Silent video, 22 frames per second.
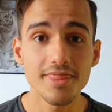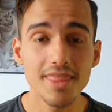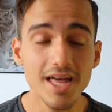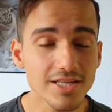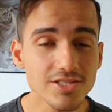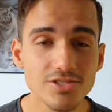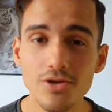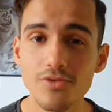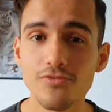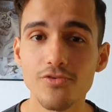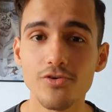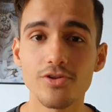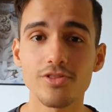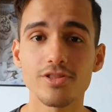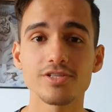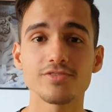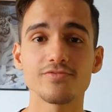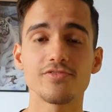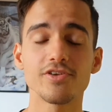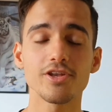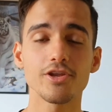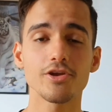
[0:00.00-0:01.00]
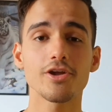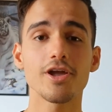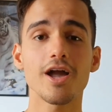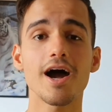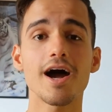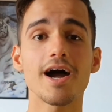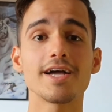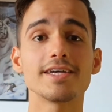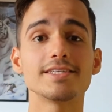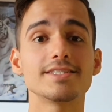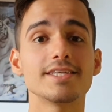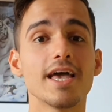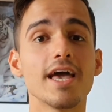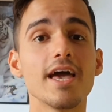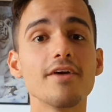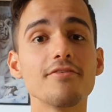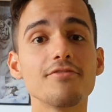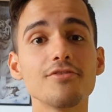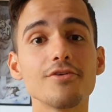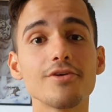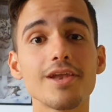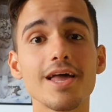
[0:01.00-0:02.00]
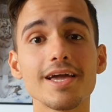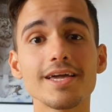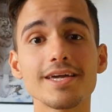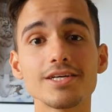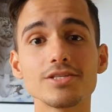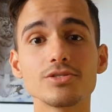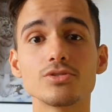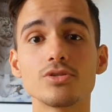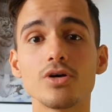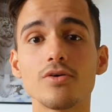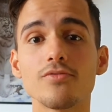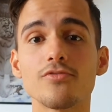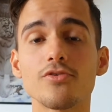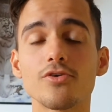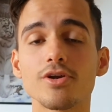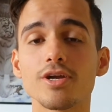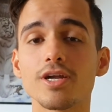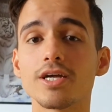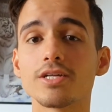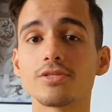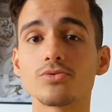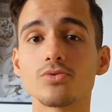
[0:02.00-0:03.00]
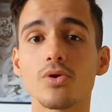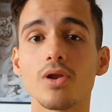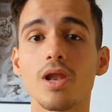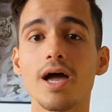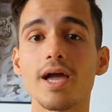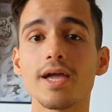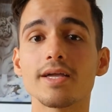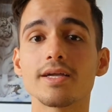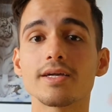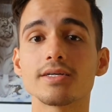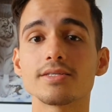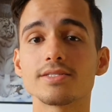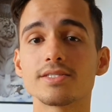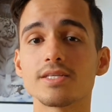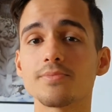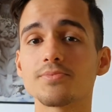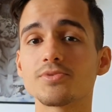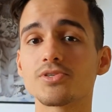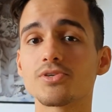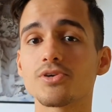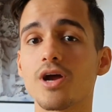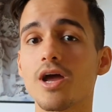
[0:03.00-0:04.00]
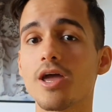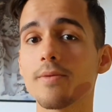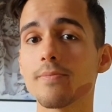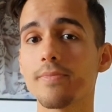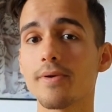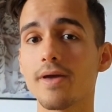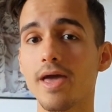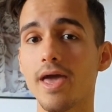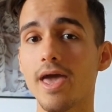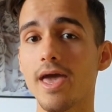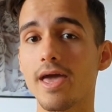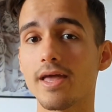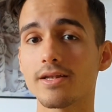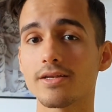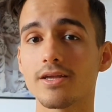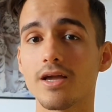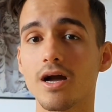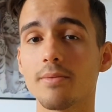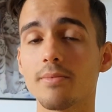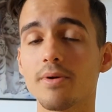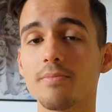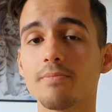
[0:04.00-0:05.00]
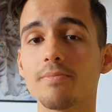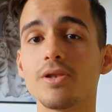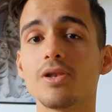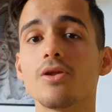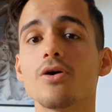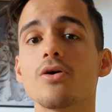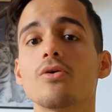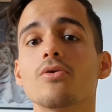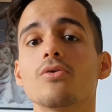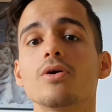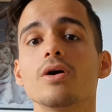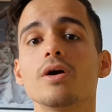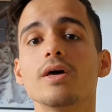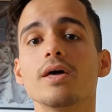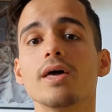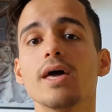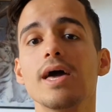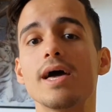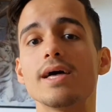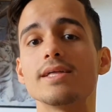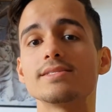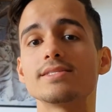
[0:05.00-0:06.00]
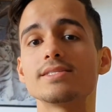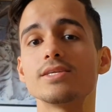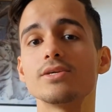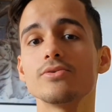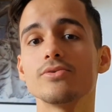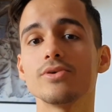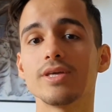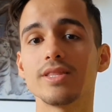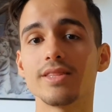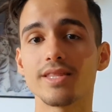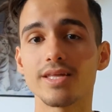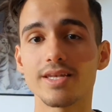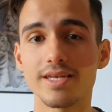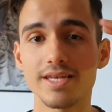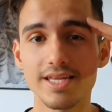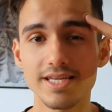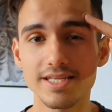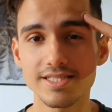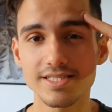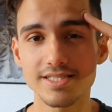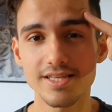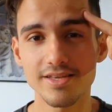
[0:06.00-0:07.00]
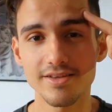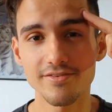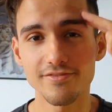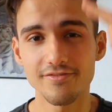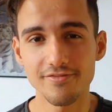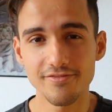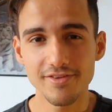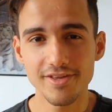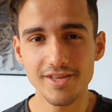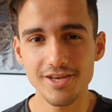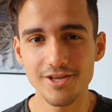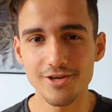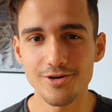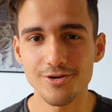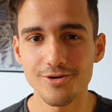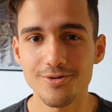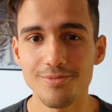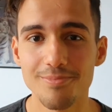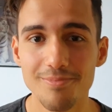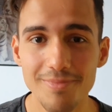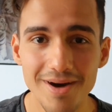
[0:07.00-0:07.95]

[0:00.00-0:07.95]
That's all for this video, guys. If you like it, don't forget to like, subscribe, and comment below, and see you in the next video.